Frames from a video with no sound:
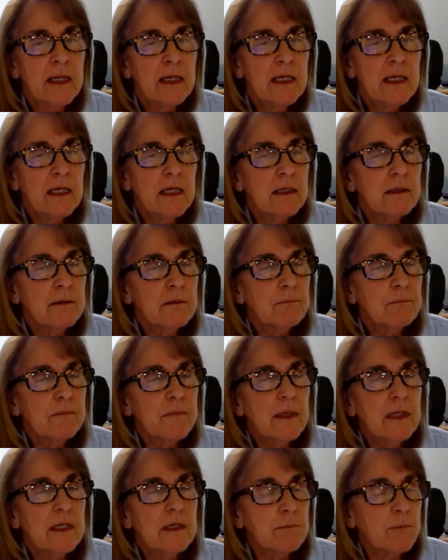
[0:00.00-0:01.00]

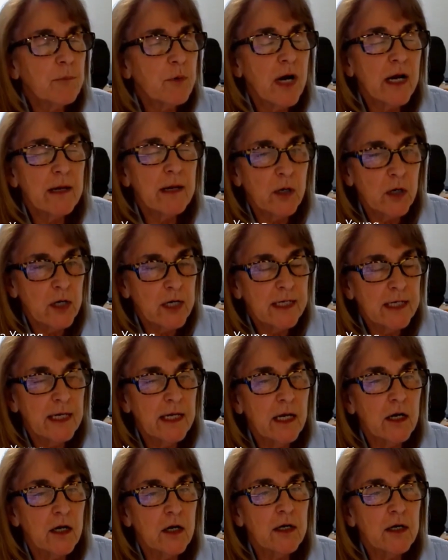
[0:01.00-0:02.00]
in primary
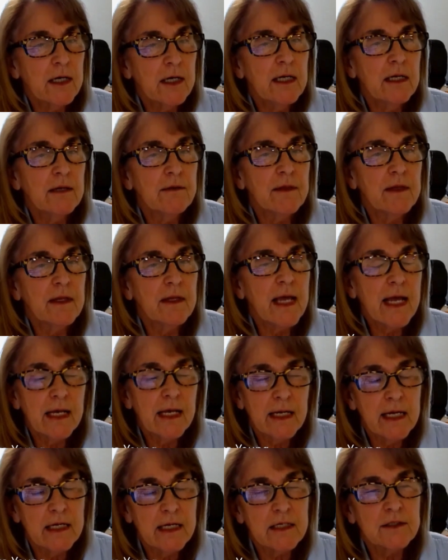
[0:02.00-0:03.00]
care, in the
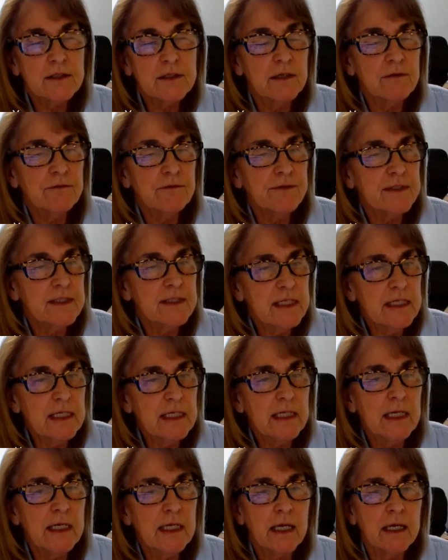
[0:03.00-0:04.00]
headaches and
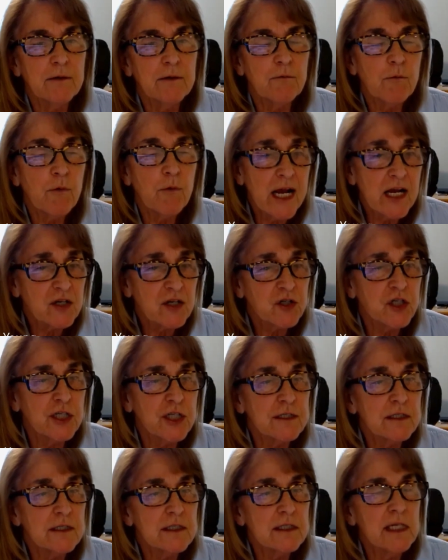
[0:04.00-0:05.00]
fatigue and
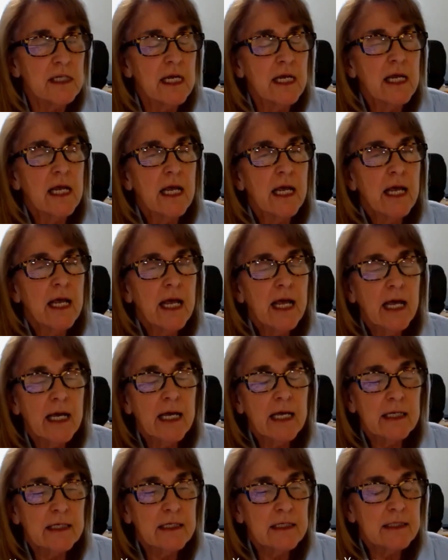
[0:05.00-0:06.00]
rashes
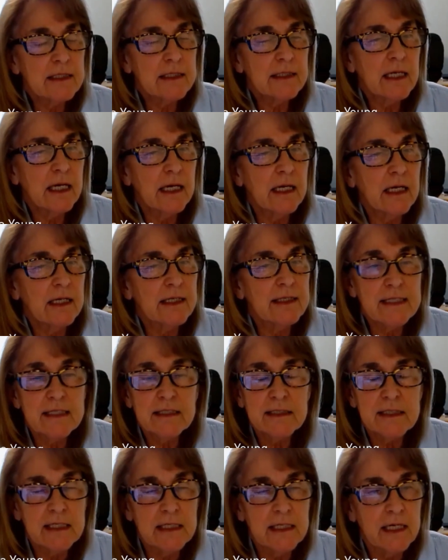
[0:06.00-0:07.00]
and
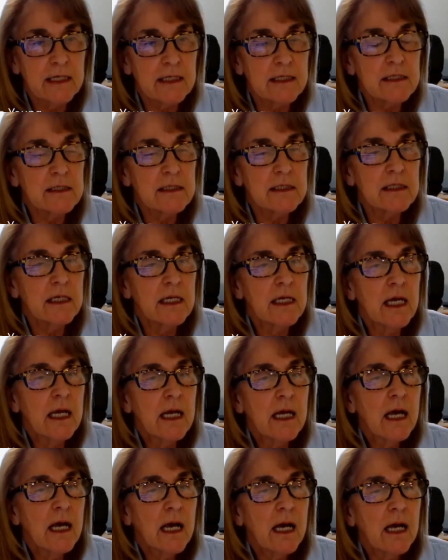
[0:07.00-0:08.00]
dizziness.
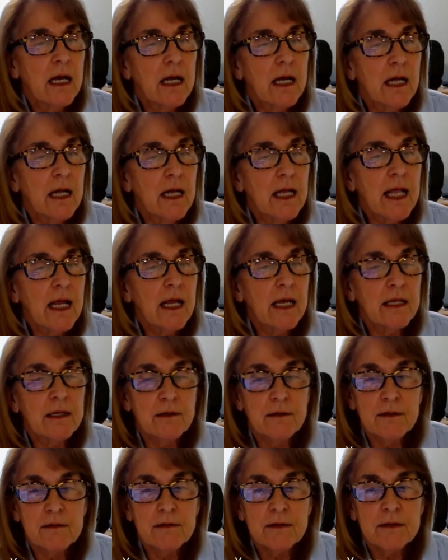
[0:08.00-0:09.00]

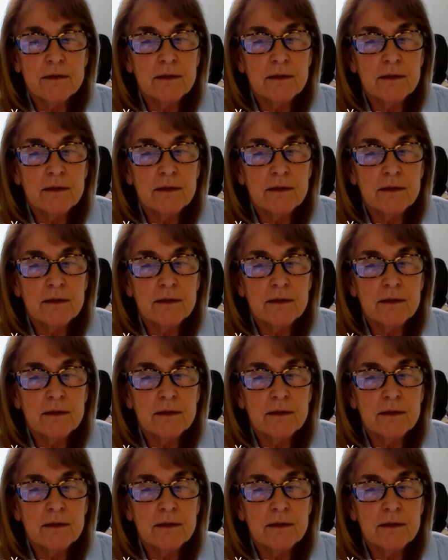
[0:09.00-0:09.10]
And